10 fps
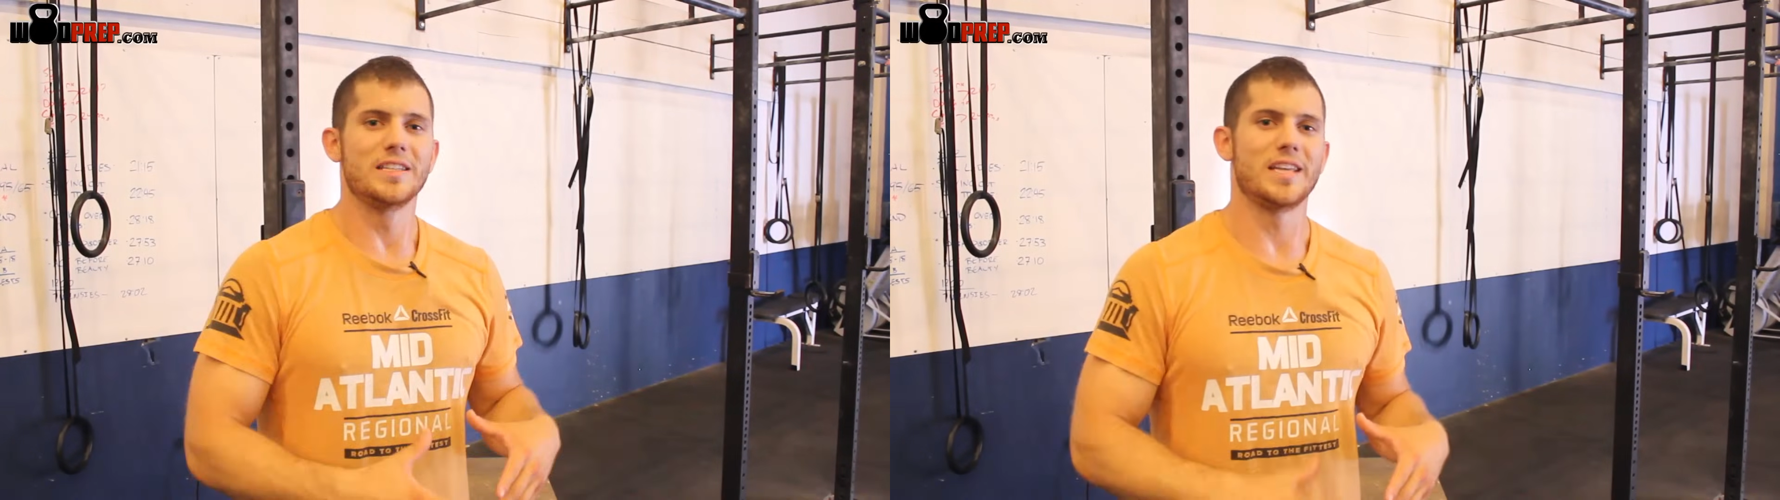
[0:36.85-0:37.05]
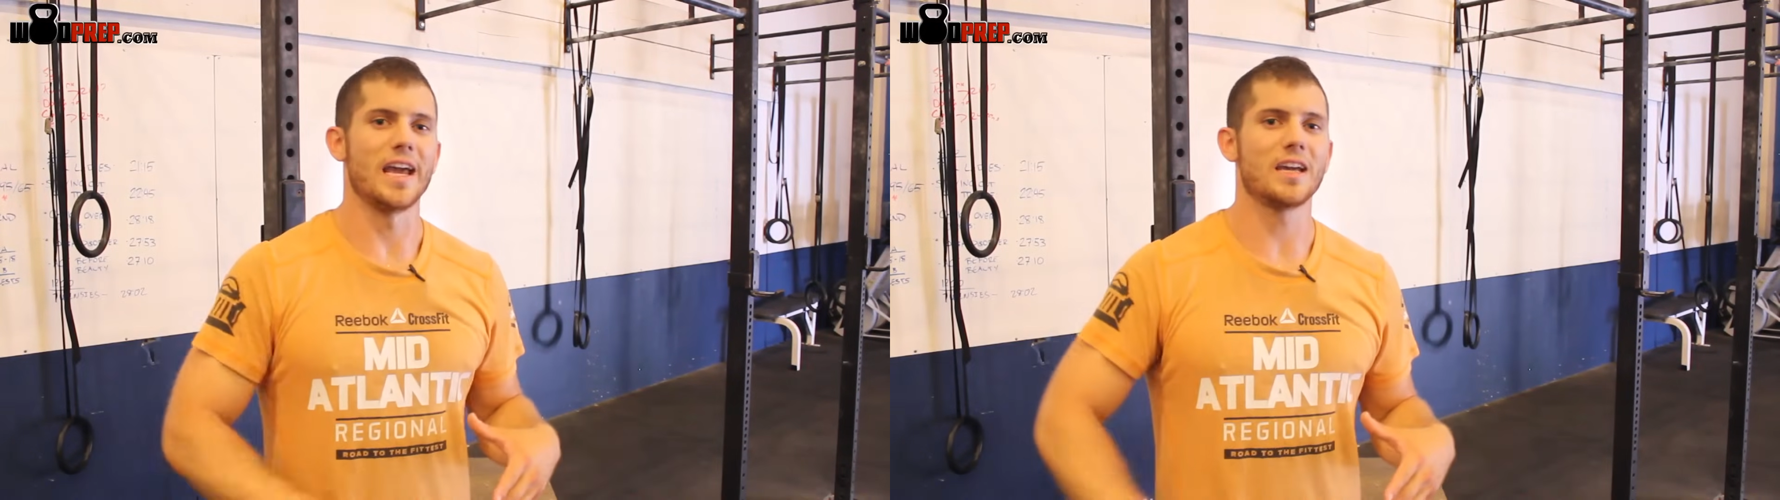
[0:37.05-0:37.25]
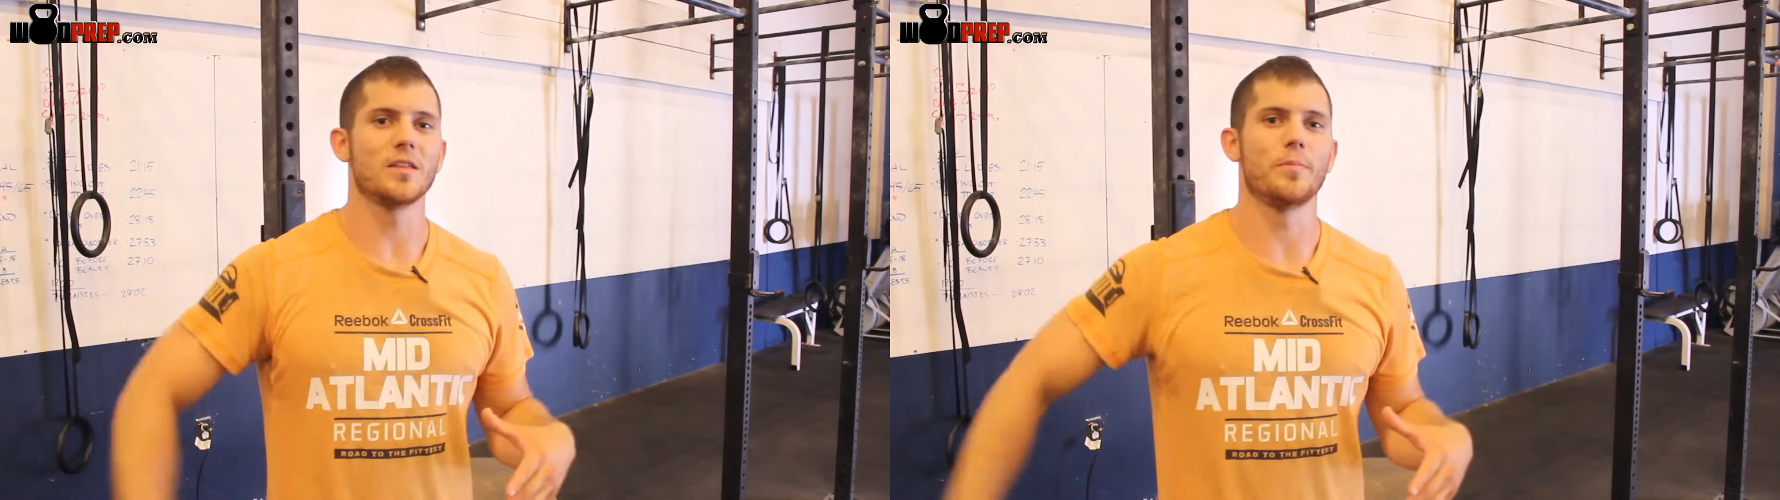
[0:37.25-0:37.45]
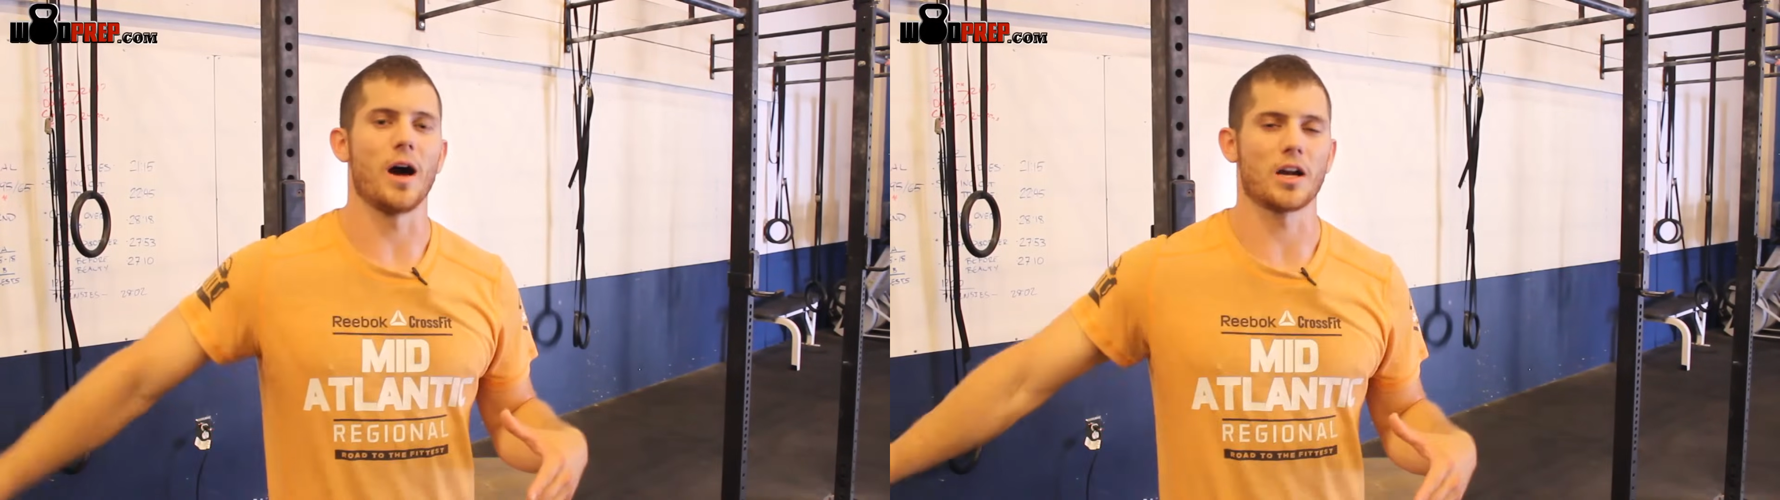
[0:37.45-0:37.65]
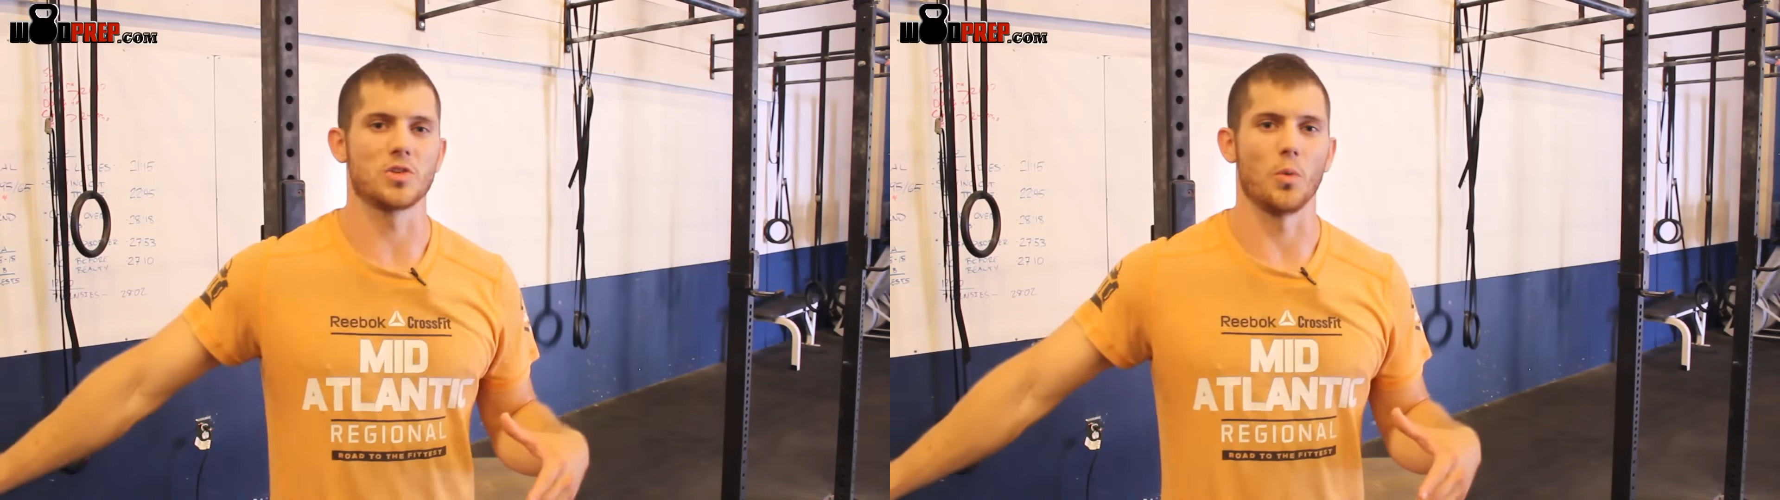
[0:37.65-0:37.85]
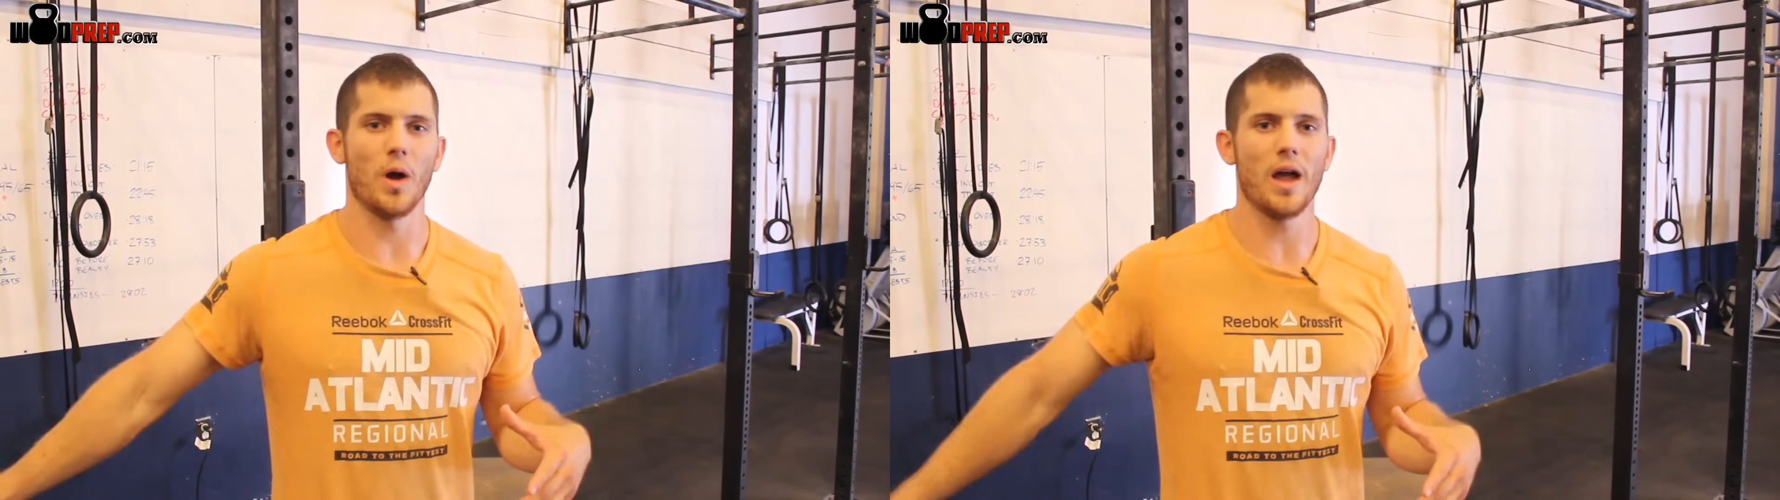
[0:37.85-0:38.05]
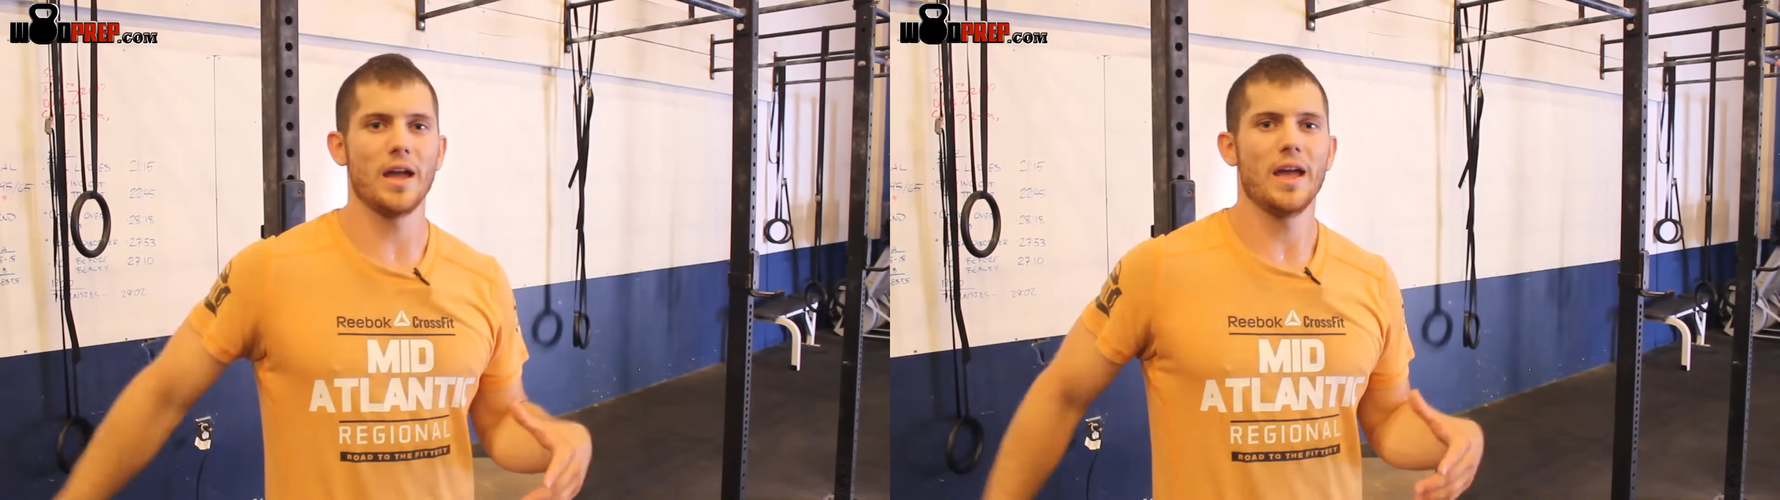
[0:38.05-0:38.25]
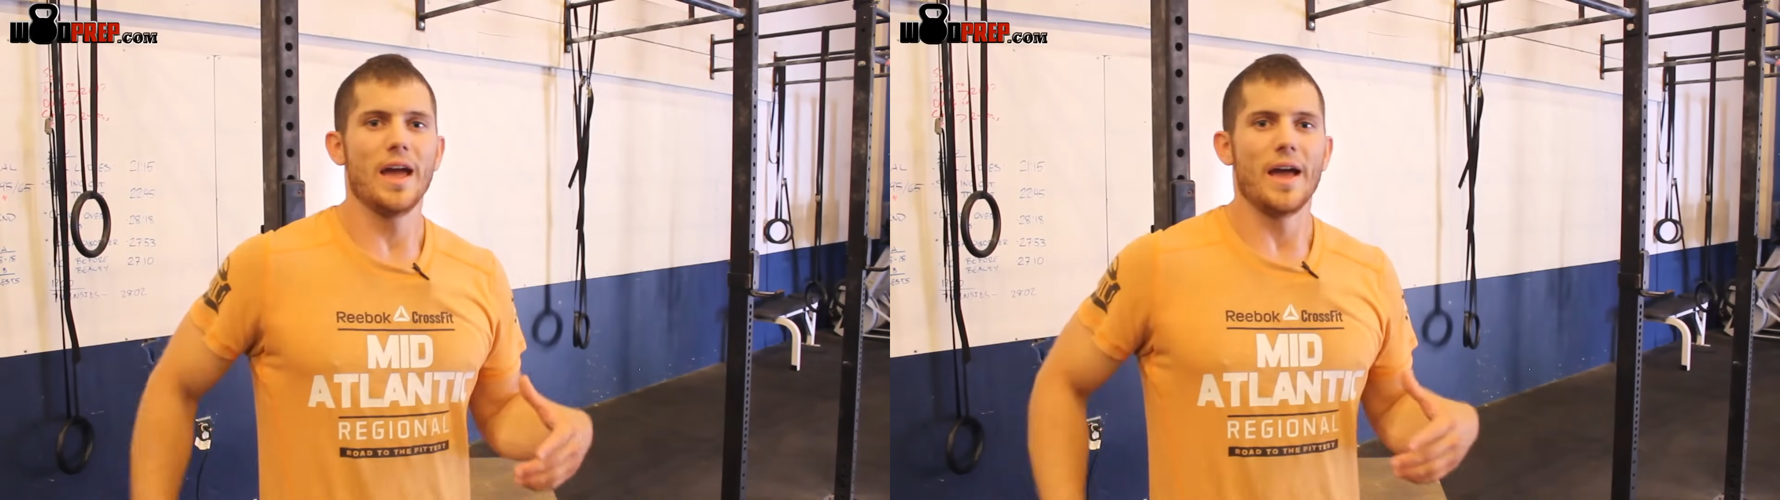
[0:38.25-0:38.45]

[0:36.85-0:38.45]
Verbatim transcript: take the box away